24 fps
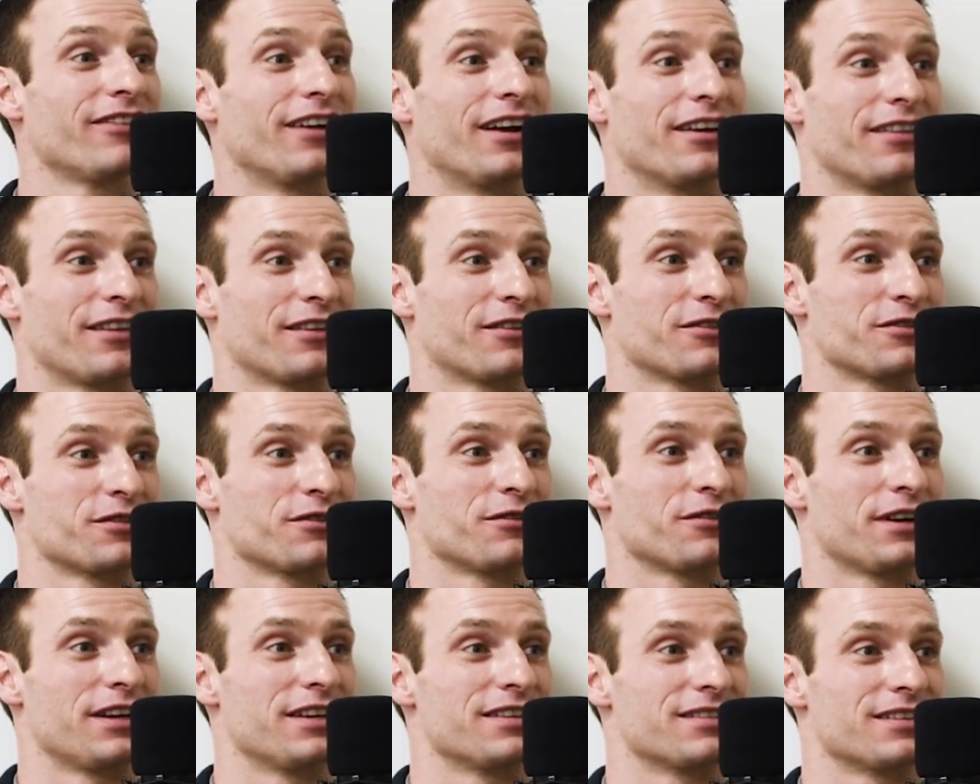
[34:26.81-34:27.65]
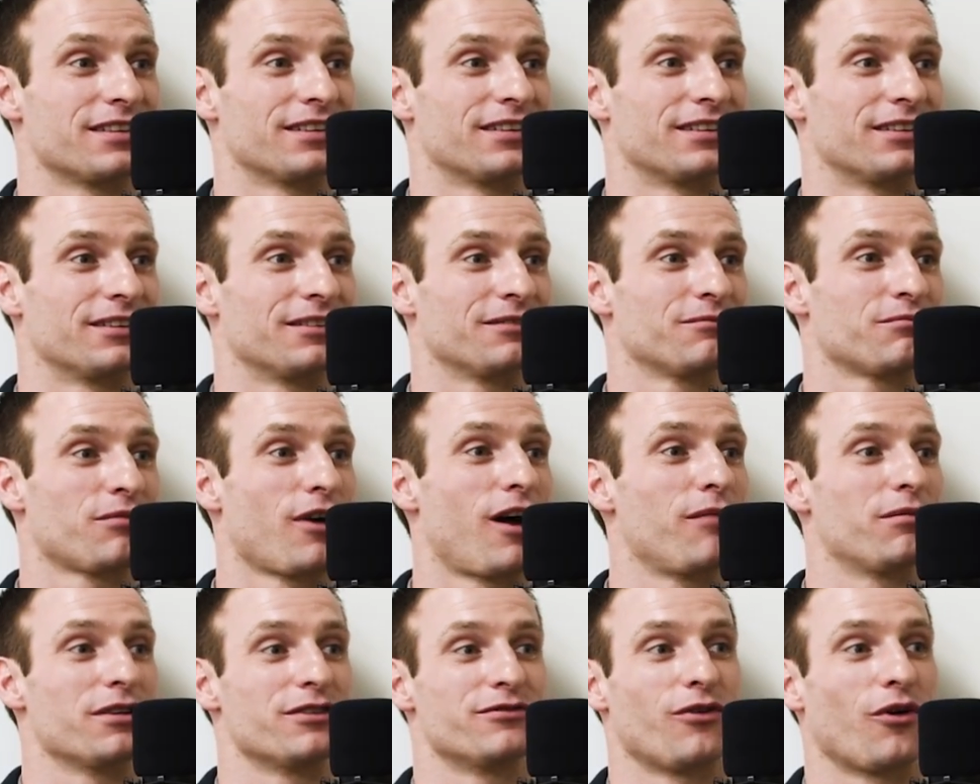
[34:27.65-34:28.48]
I think there's a reason
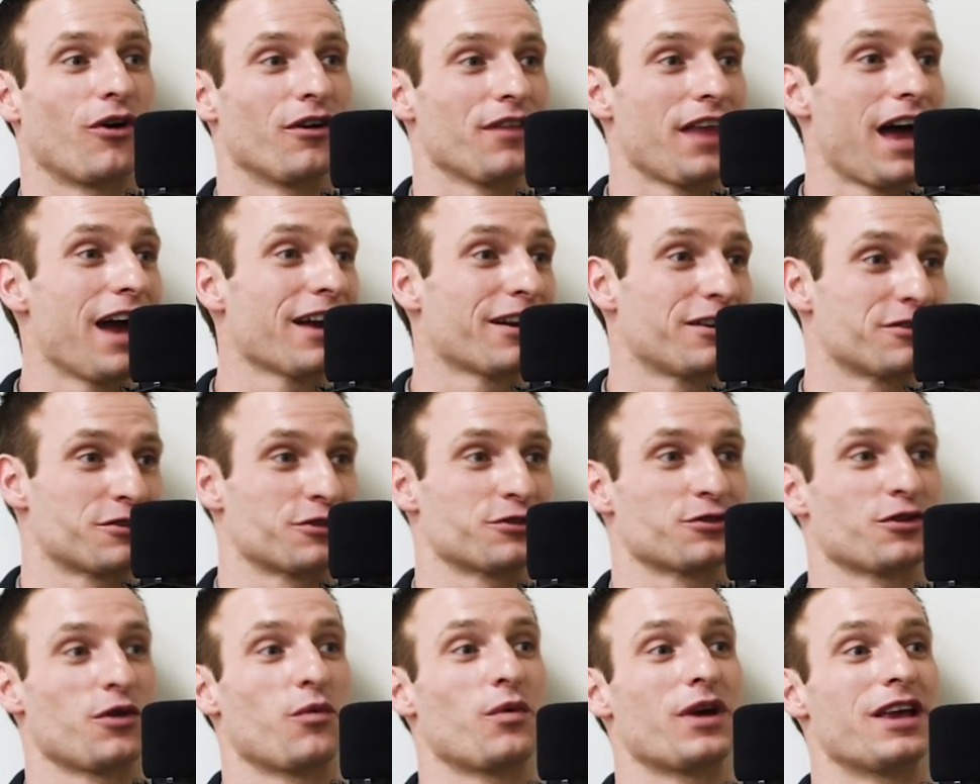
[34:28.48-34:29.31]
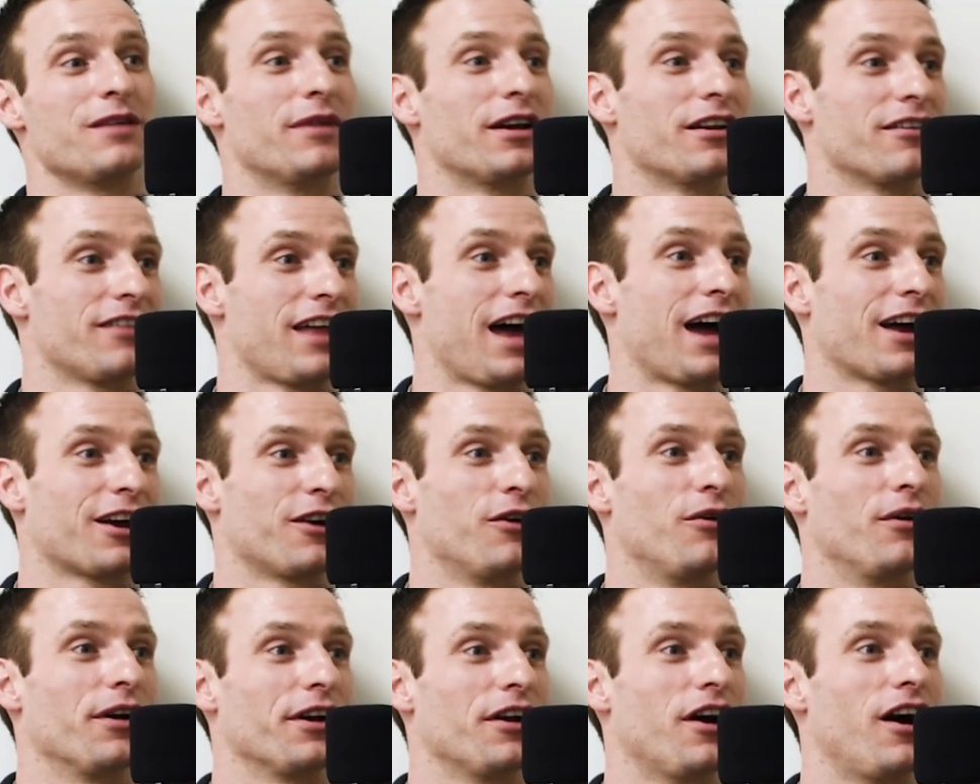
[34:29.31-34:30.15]
probably for that because there's a wee bit of that
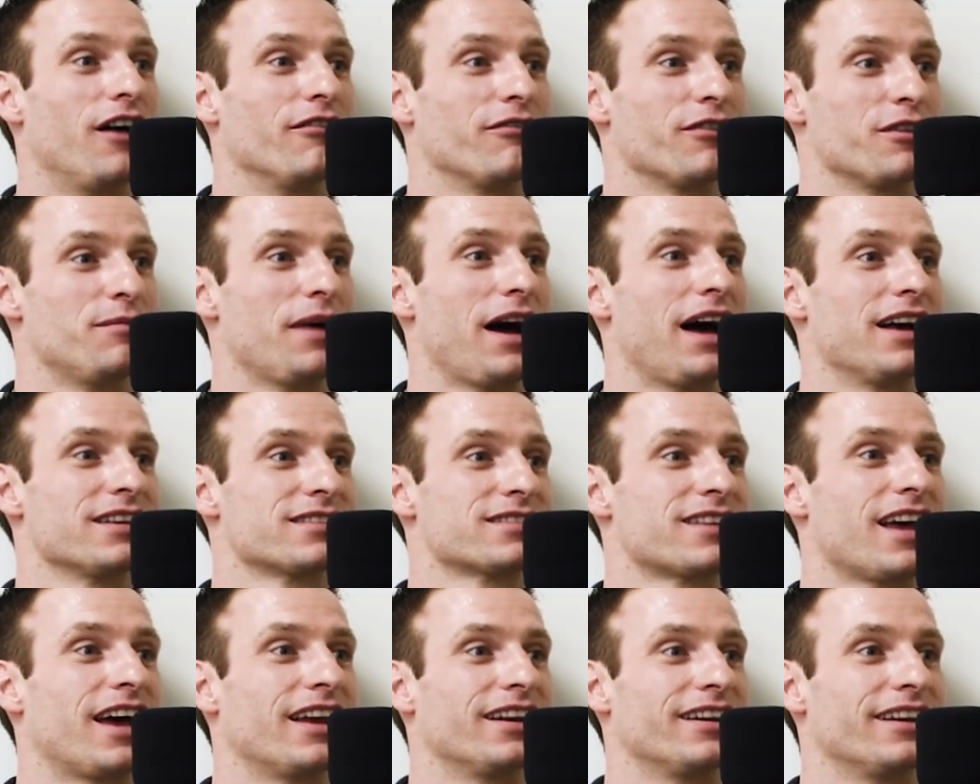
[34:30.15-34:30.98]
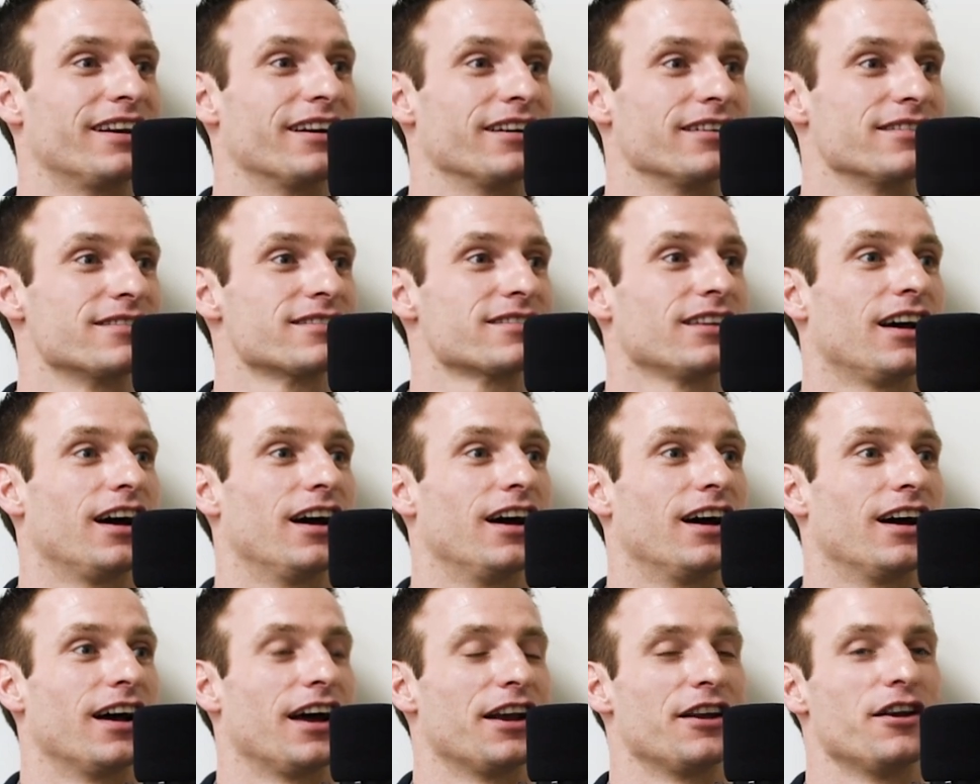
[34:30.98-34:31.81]
going on for the past ten years.
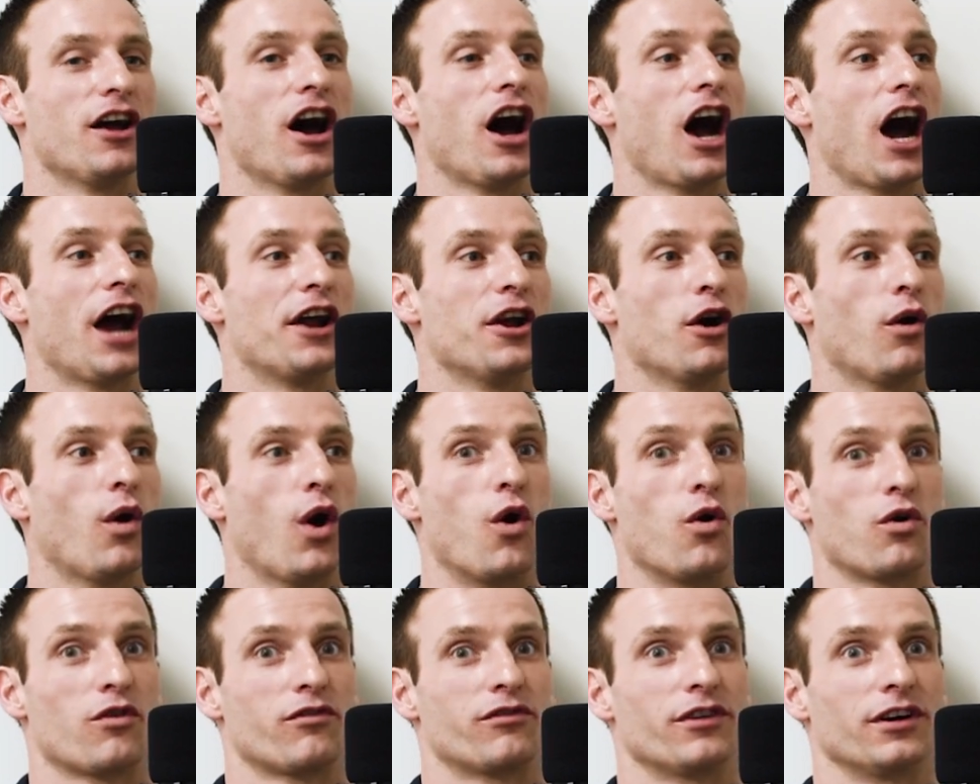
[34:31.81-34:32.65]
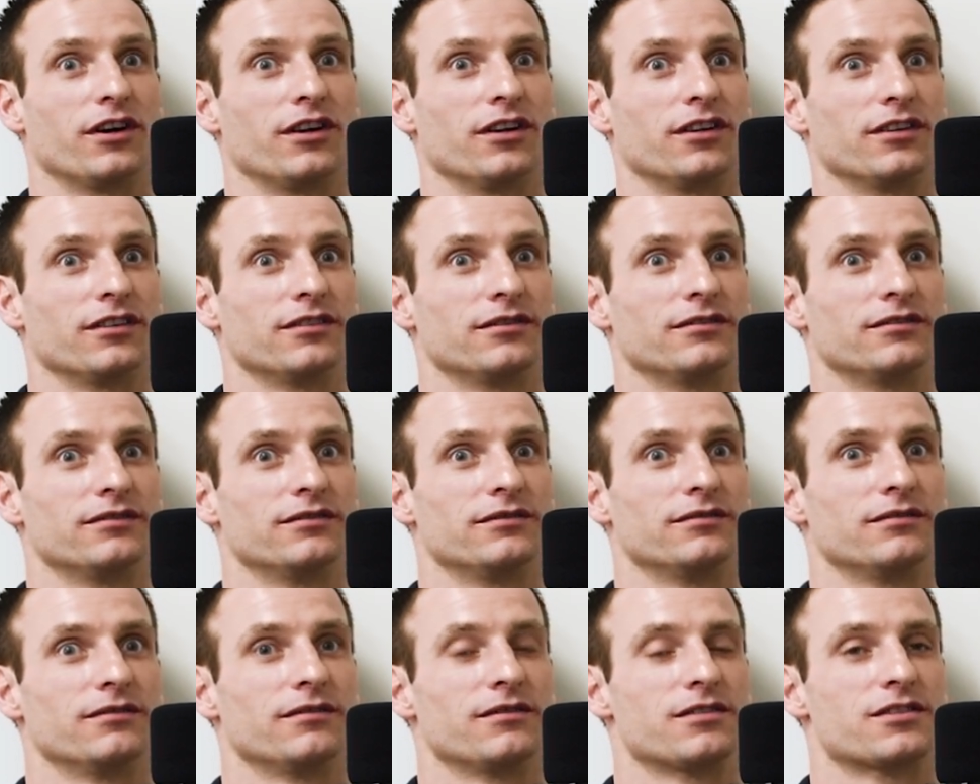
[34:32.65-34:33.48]
Uh, yeah. I know Oakville,
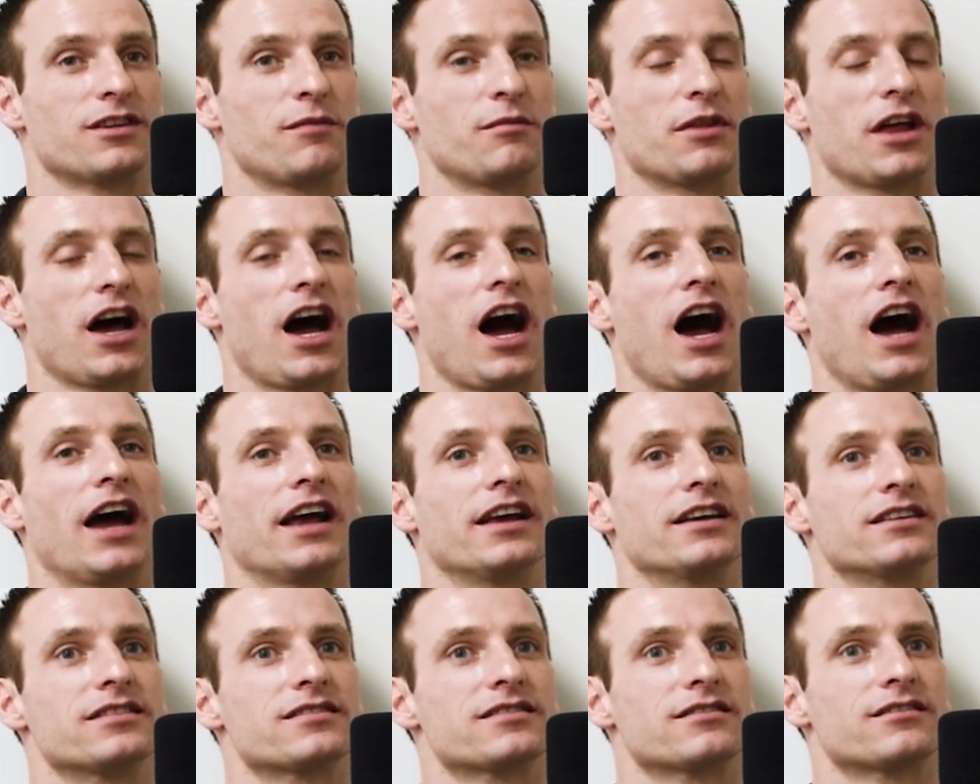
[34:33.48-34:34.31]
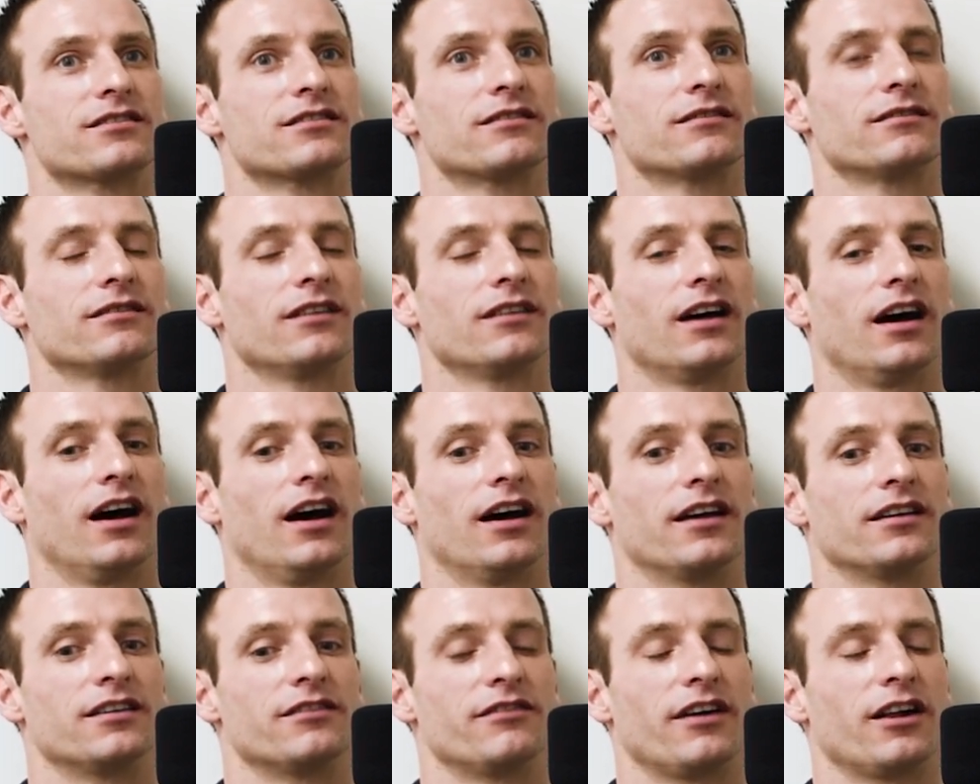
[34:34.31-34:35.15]
some of the highest uh,
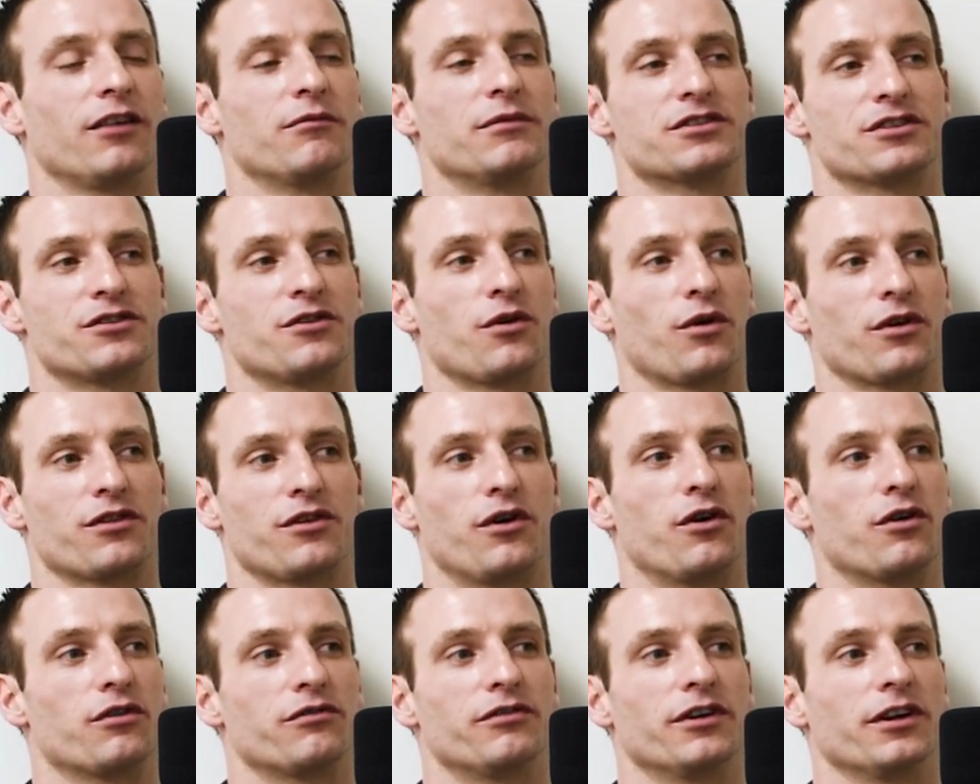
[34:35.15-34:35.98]
developments in North Oakville.